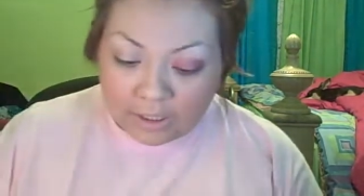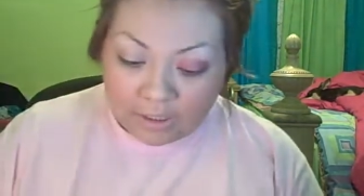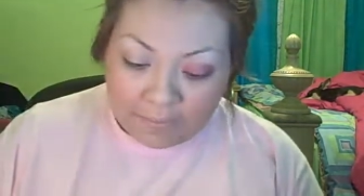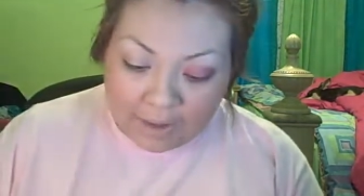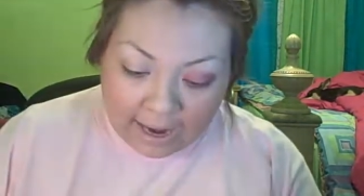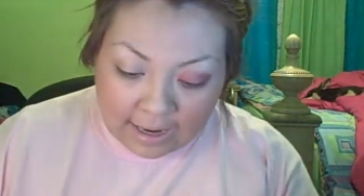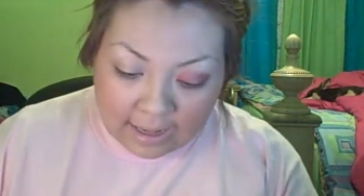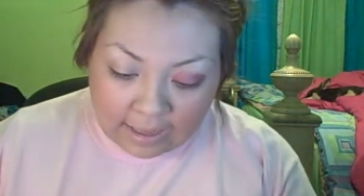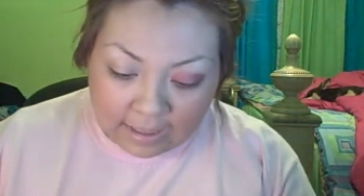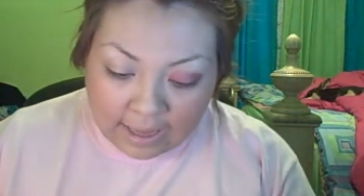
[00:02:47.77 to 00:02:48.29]
I just
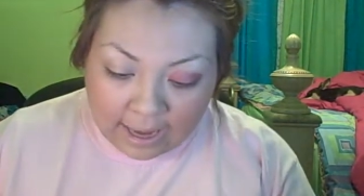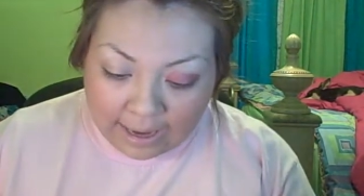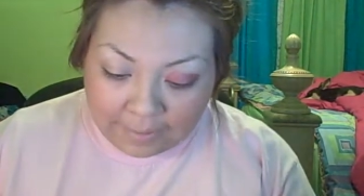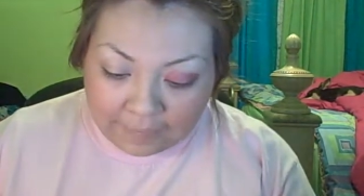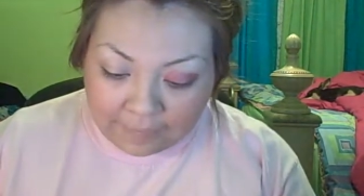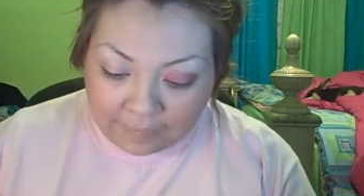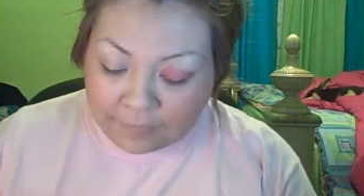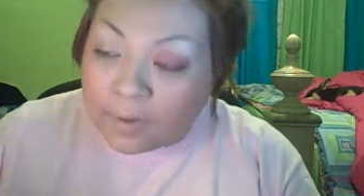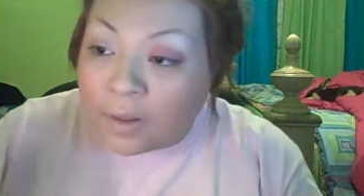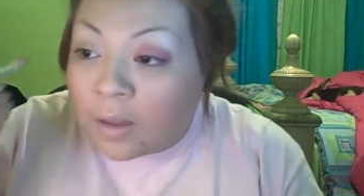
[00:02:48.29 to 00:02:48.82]
applied it like that
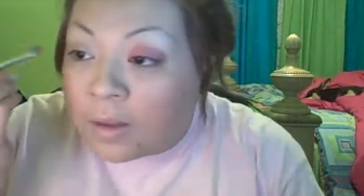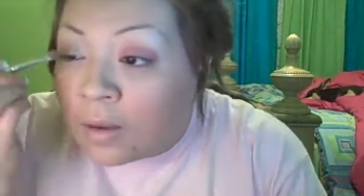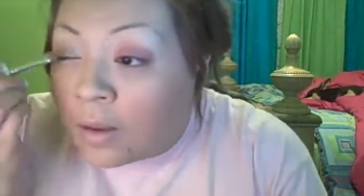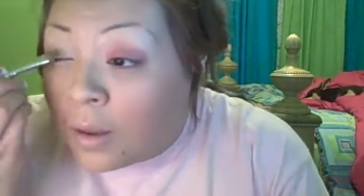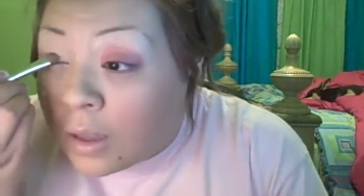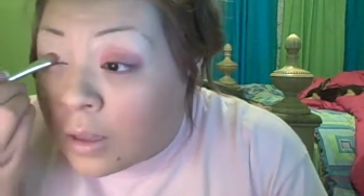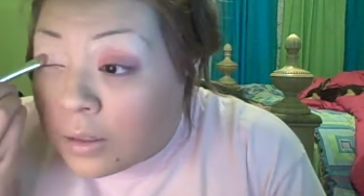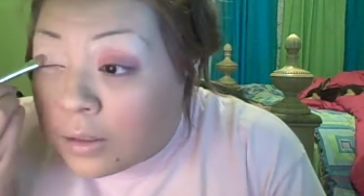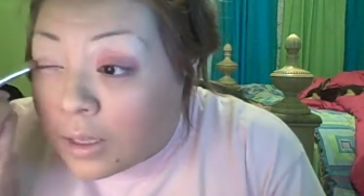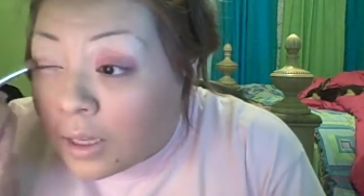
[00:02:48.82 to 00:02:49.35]

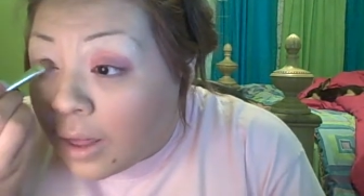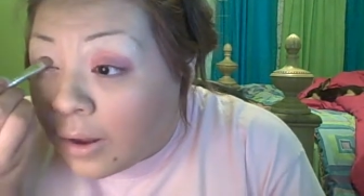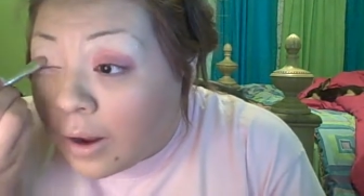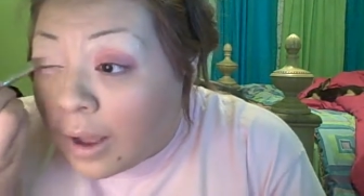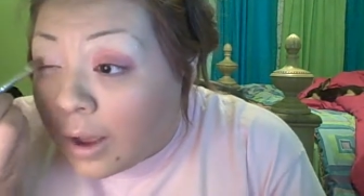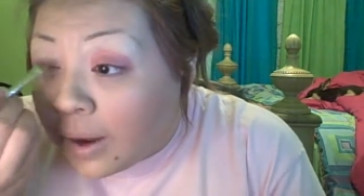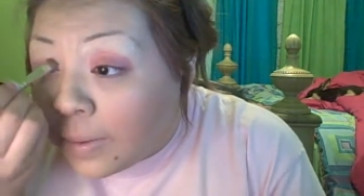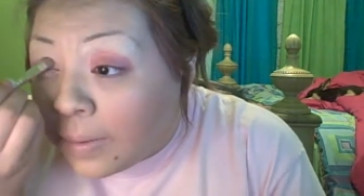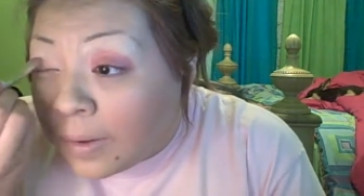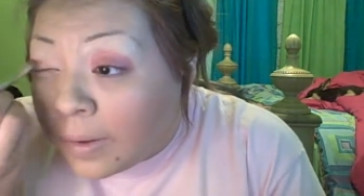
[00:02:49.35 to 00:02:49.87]
to the other
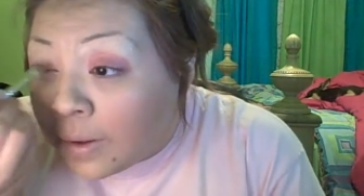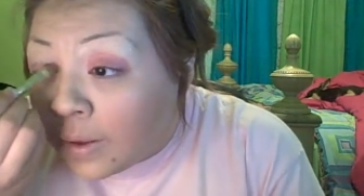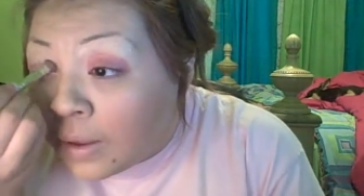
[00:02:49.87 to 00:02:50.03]
eye.